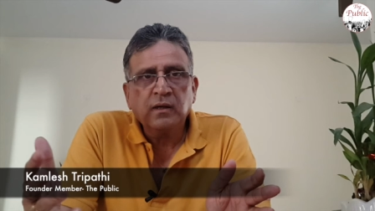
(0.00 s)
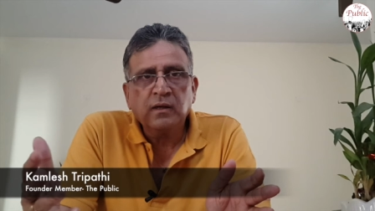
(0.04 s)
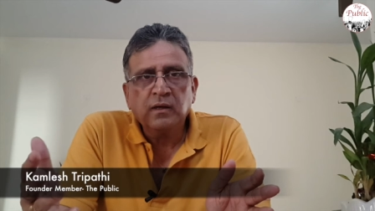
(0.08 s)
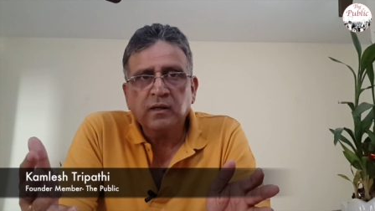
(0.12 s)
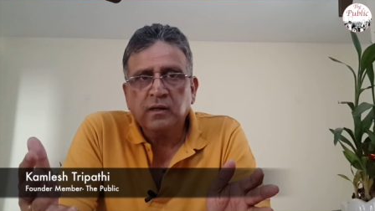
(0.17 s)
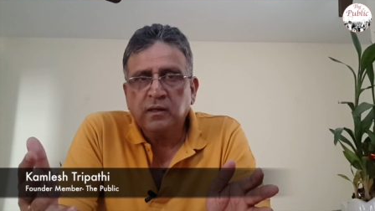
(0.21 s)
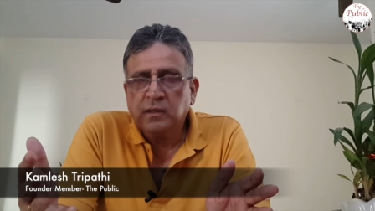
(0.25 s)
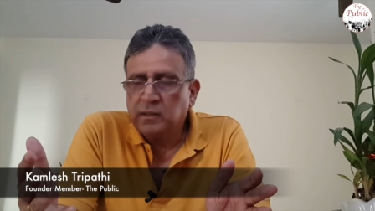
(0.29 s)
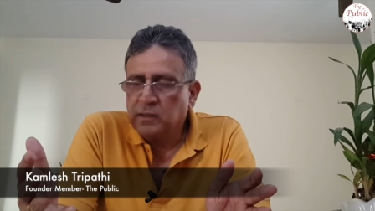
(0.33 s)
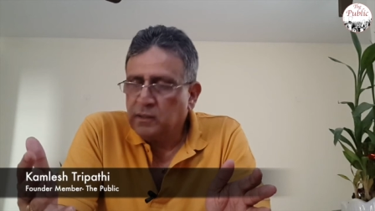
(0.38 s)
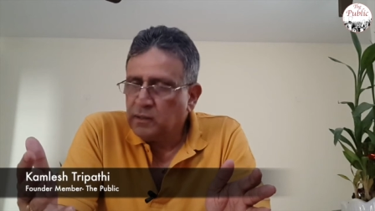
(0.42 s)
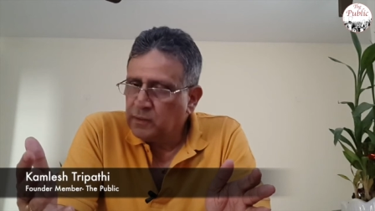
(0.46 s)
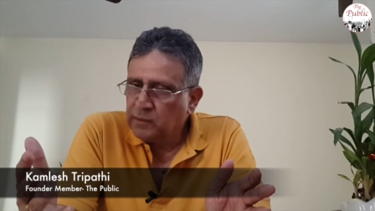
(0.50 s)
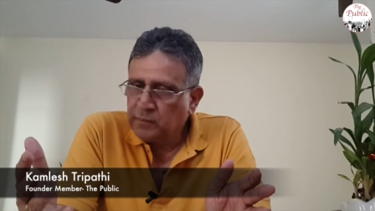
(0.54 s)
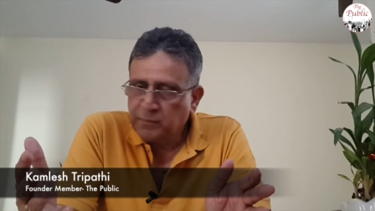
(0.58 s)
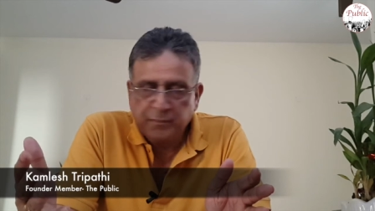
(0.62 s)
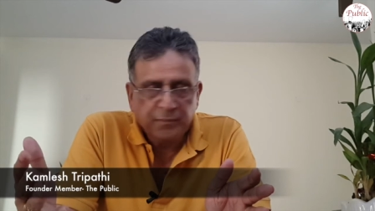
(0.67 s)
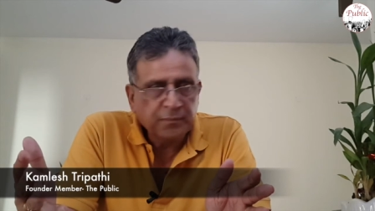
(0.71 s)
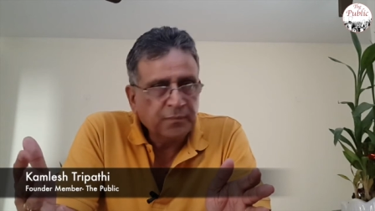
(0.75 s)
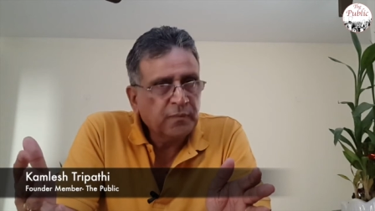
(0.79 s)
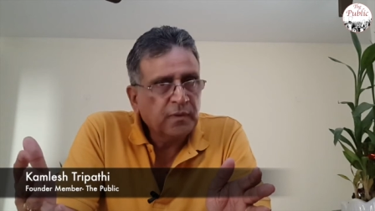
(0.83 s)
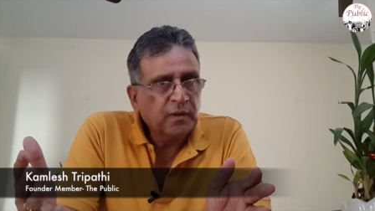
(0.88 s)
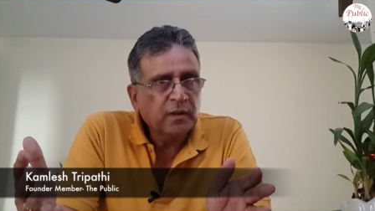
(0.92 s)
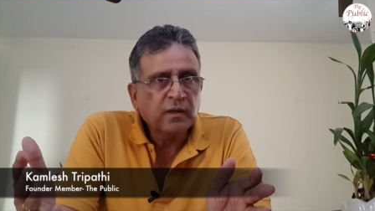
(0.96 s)
uh,
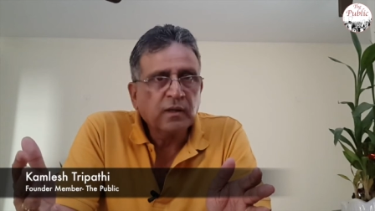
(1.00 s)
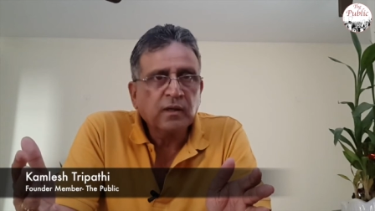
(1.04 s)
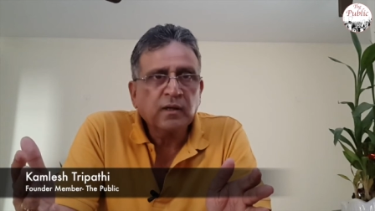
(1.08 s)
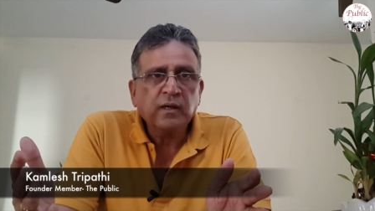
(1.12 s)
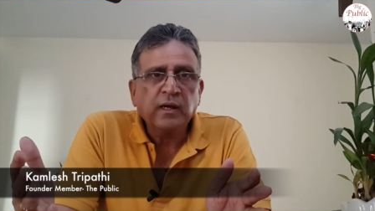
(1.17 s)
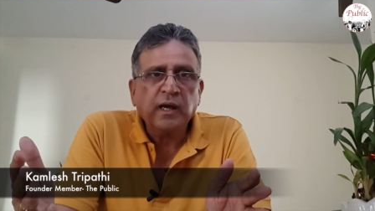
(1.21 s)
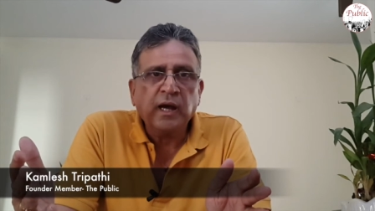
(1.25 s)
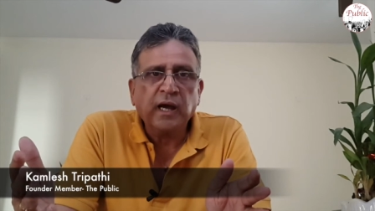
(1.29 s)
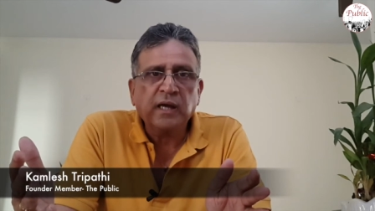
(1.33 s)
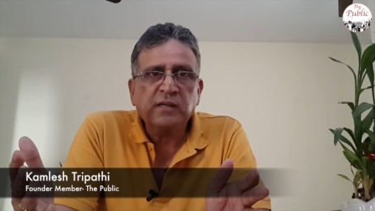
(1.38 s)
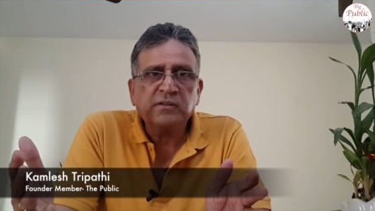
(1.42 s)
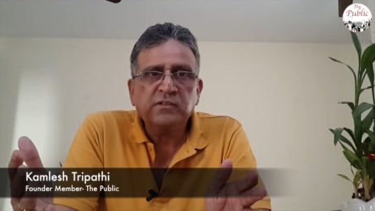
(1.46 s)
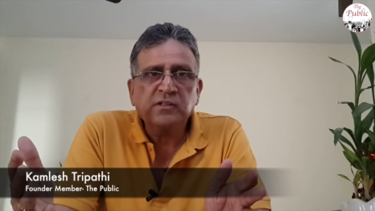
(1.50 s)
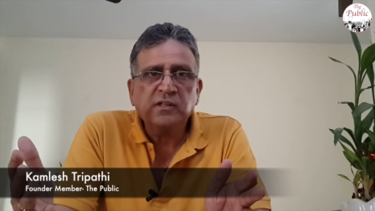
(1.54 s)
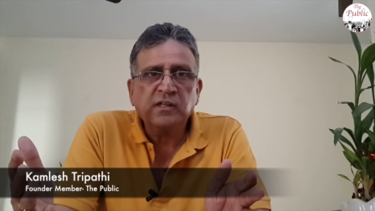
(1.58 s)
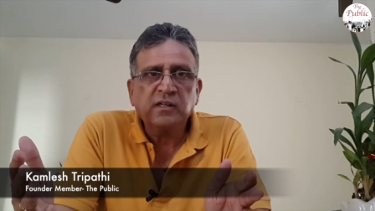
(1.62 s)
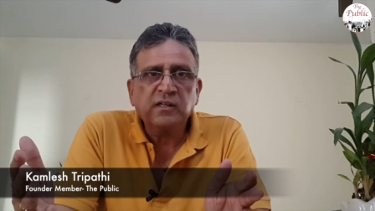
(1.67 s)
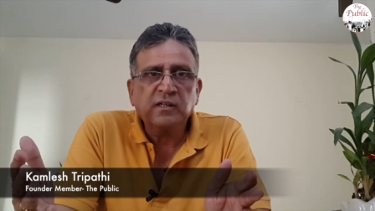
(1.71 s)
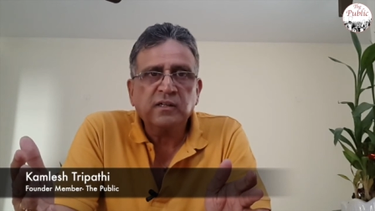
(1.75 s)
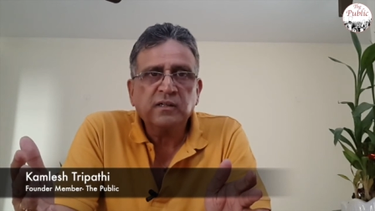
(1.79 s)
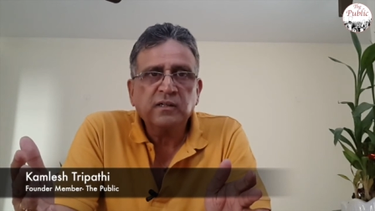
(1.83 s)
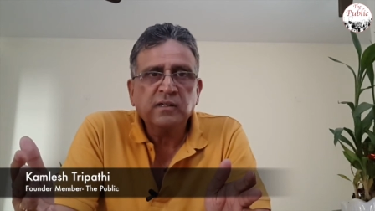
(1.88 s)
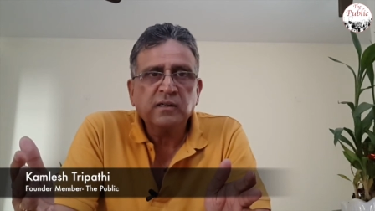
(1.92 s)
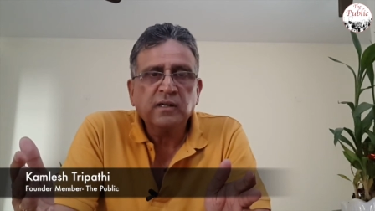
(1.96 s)

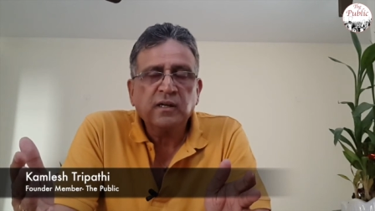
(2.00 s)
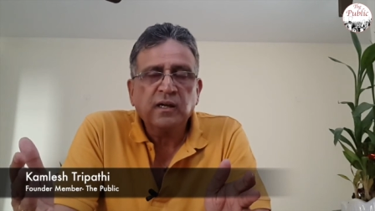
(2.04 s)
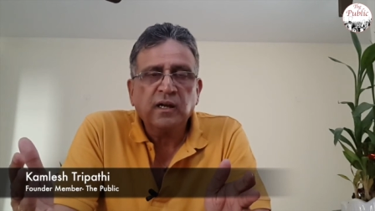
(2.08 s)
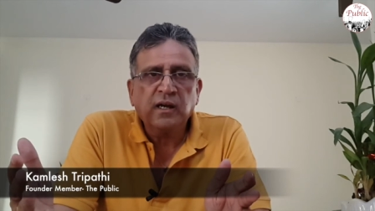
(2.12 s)
acting,